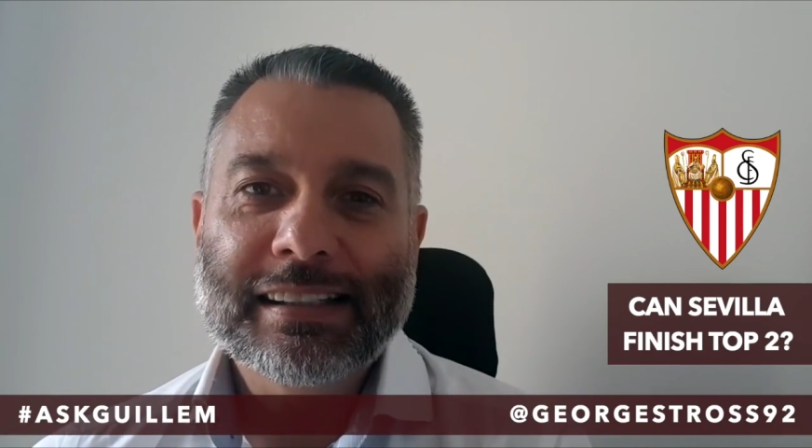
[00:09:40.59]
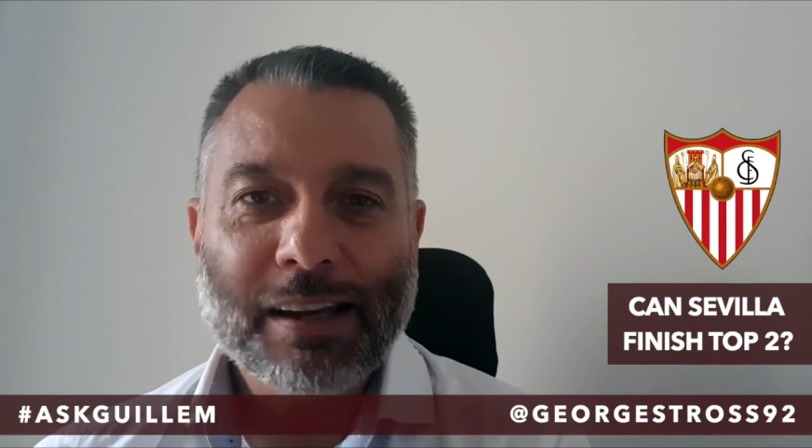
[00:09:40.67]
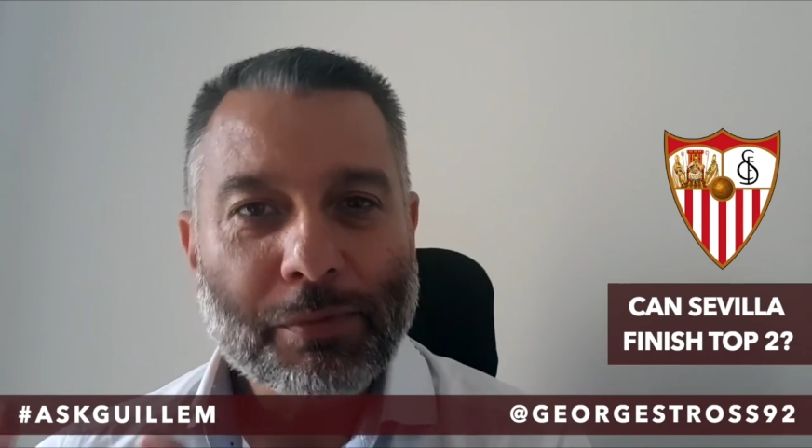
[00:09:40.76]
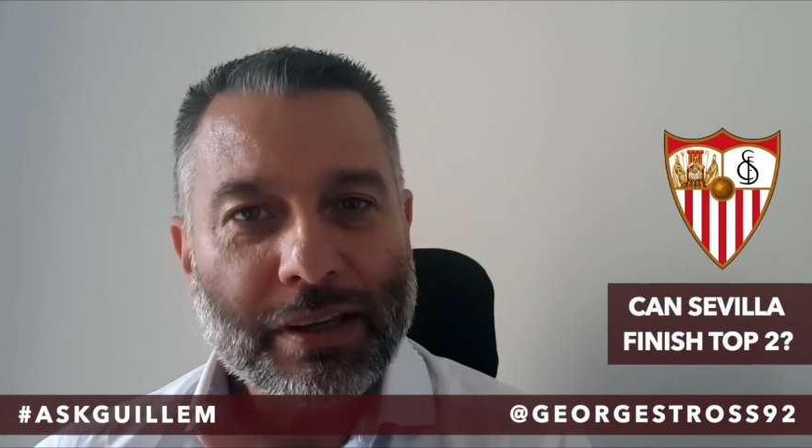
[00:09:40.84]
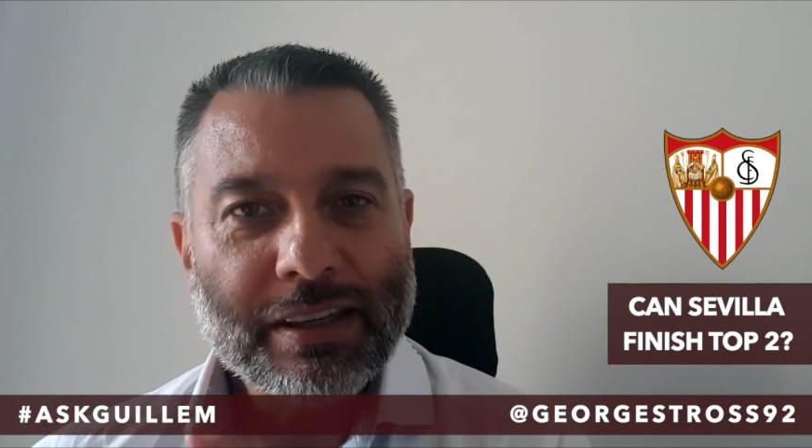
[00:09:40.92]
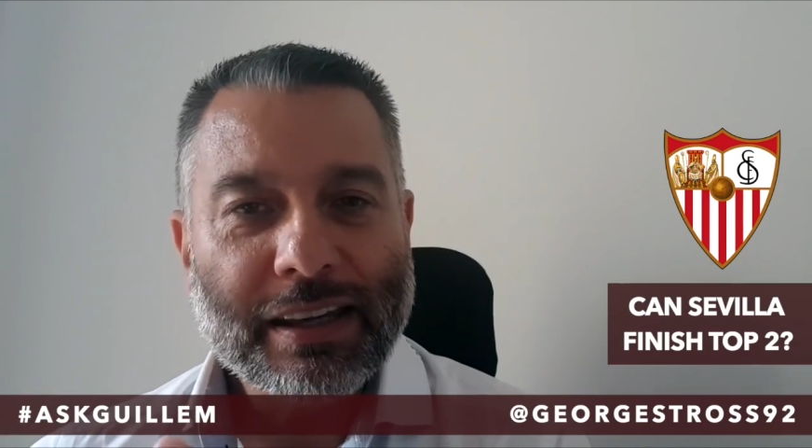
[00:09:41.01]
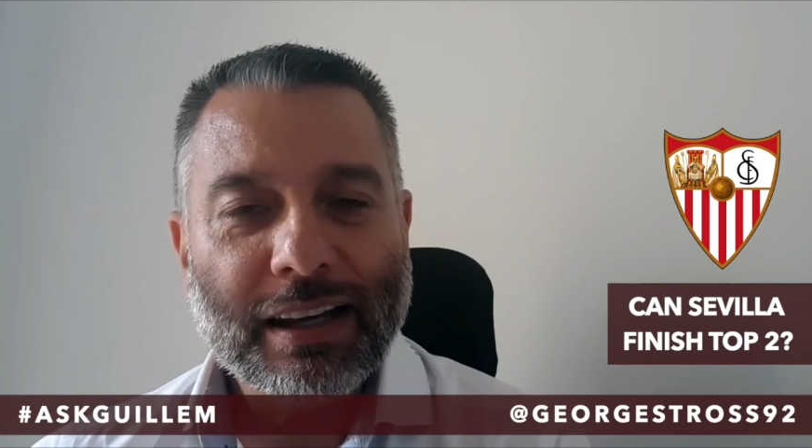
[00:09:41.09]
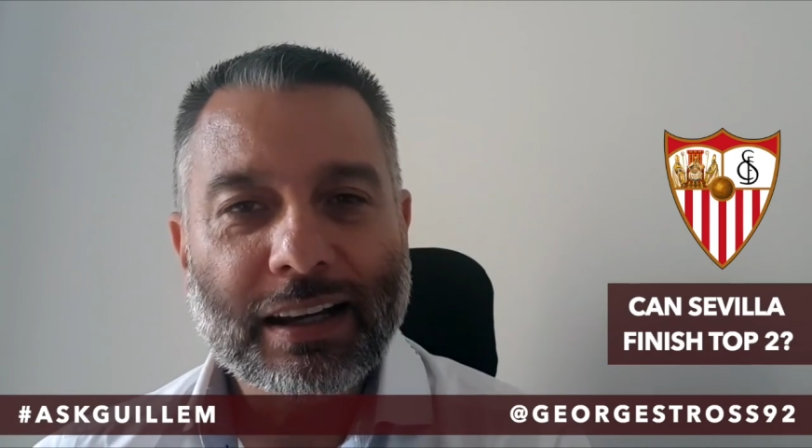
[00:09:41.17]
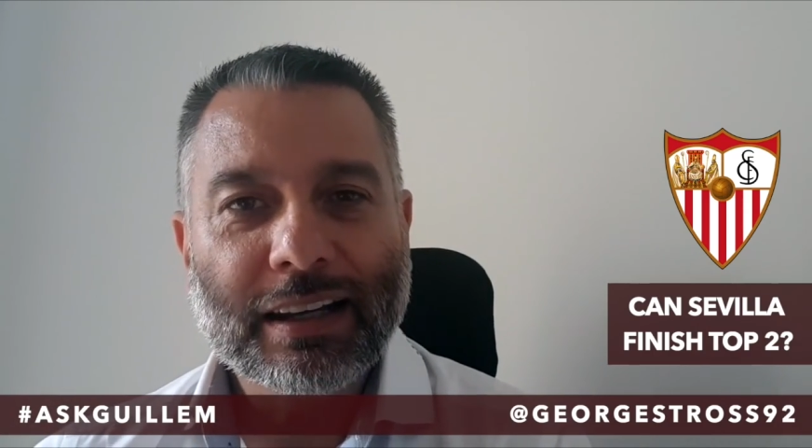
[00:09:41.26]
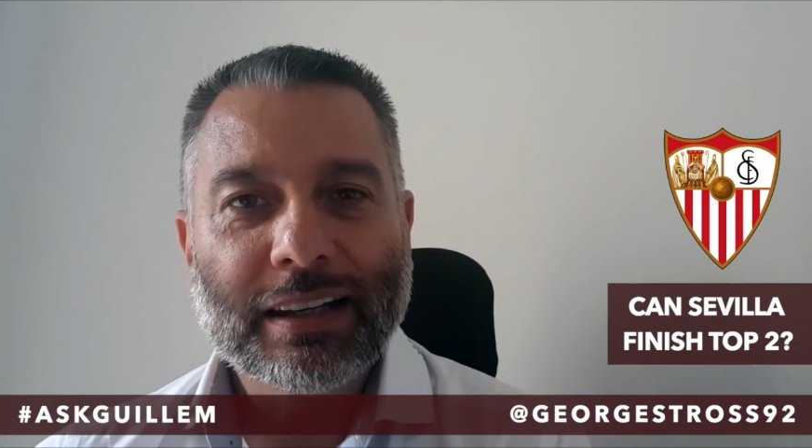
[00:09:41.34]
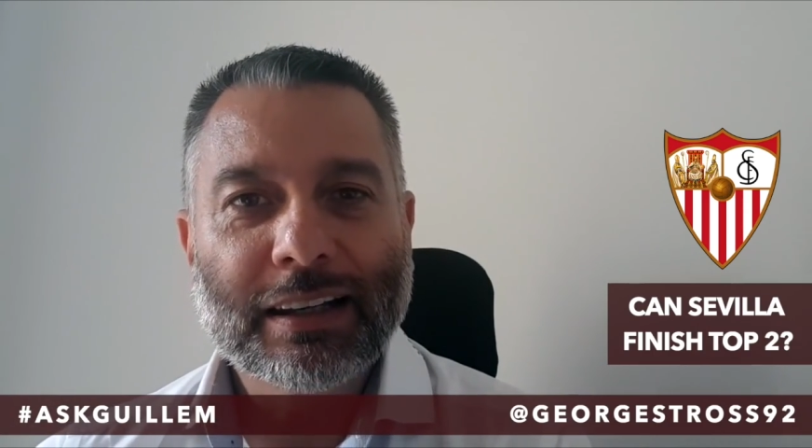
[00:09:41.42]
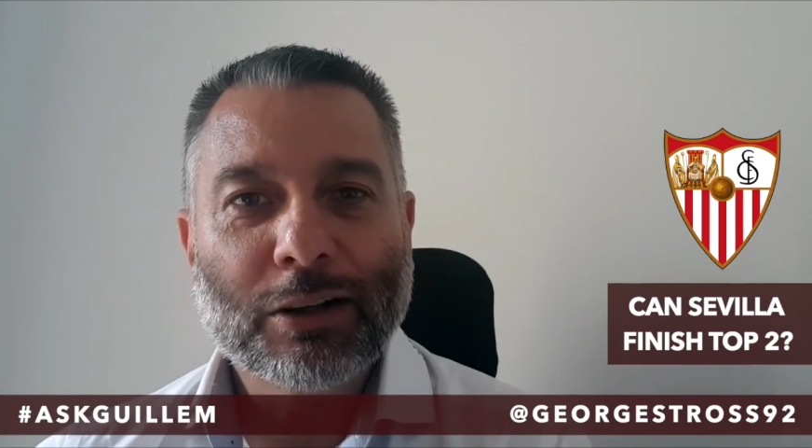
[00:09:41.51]

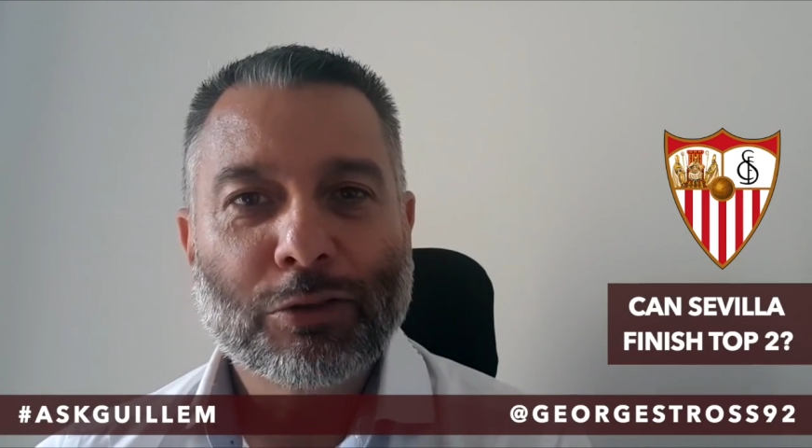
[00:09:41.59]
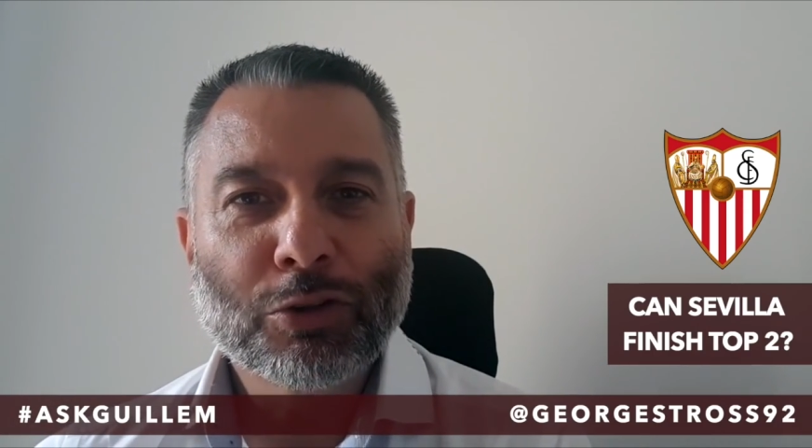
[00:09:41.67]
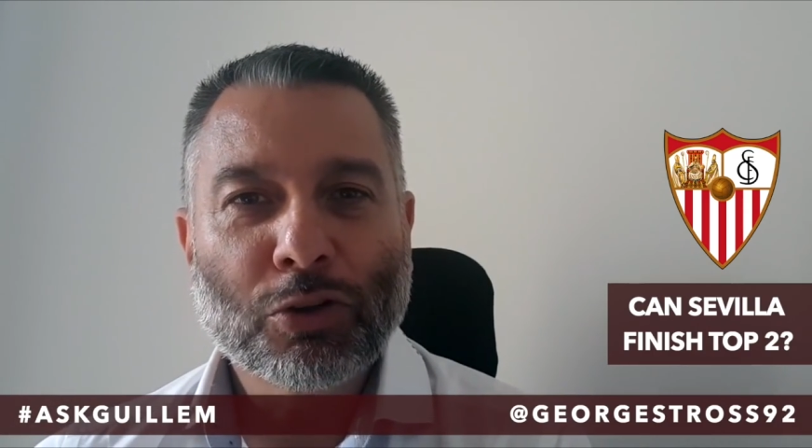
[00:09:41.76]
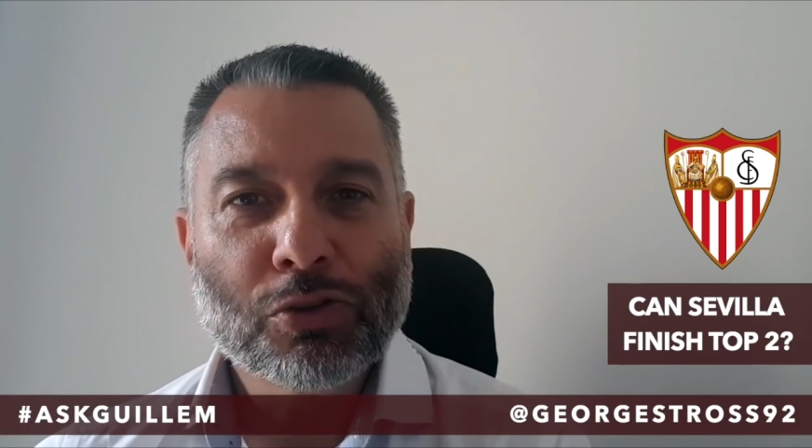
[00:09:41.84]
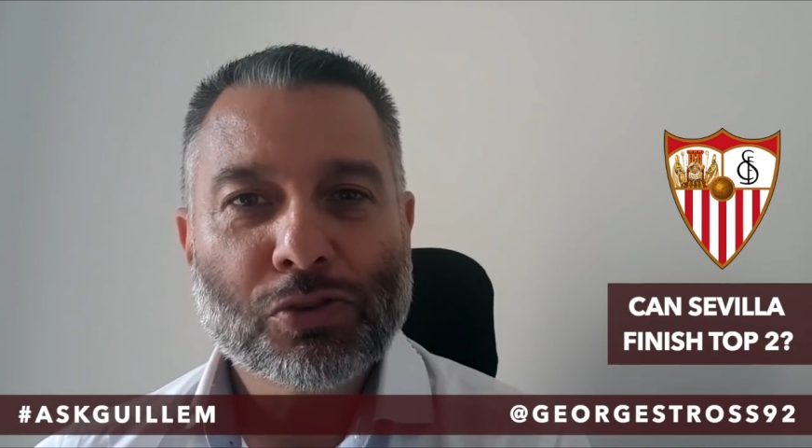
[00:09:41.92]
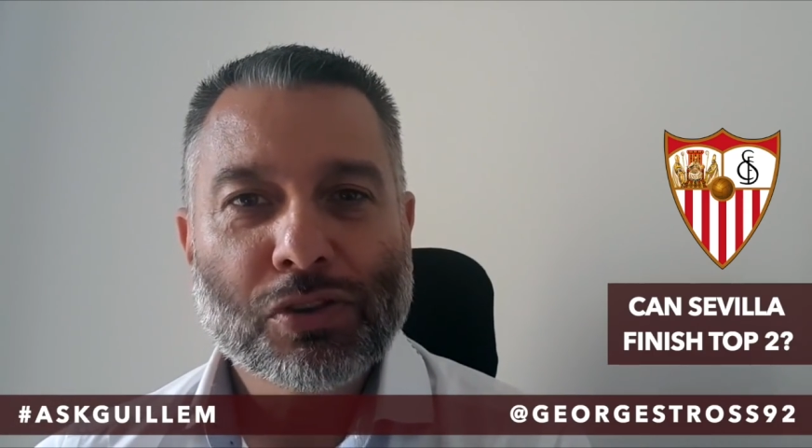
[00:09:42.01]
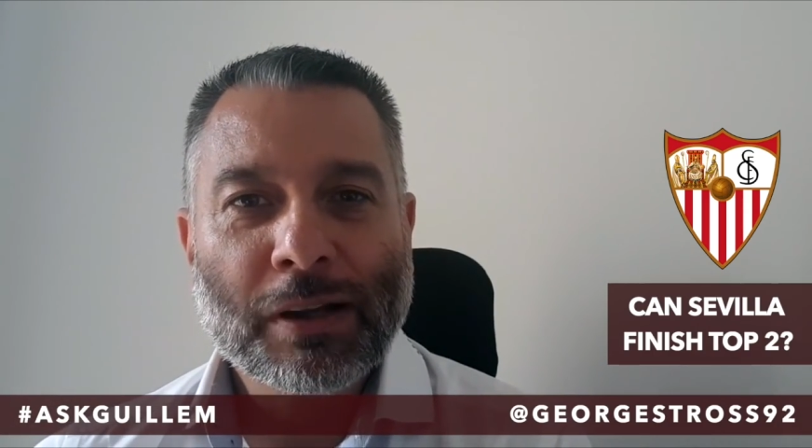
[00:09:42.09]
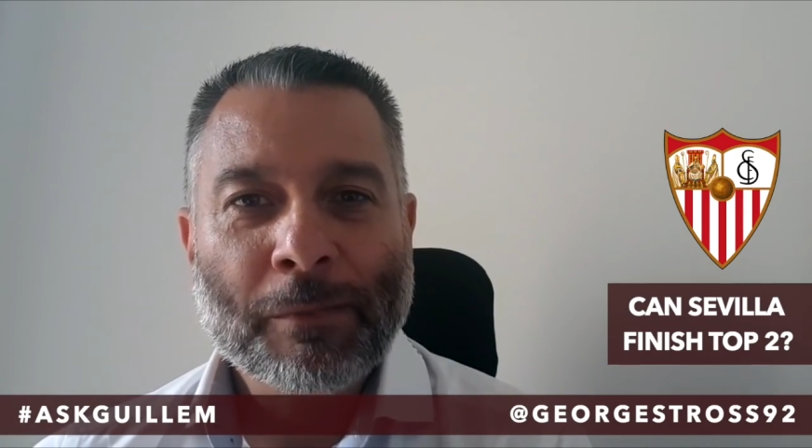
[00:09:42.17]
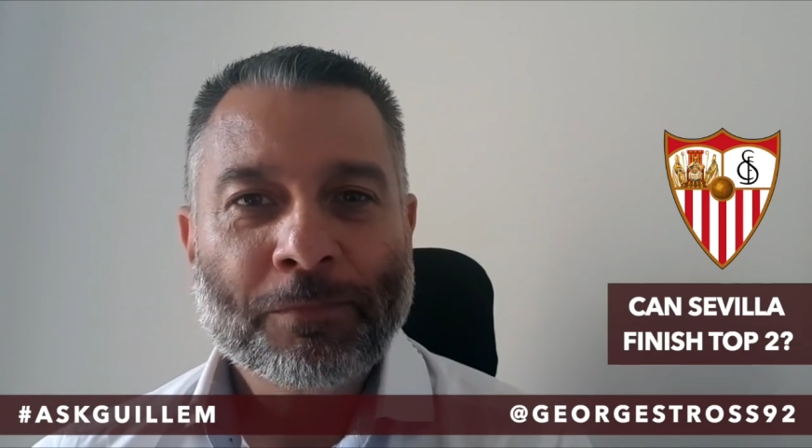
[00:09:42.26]
Sevilla, of course,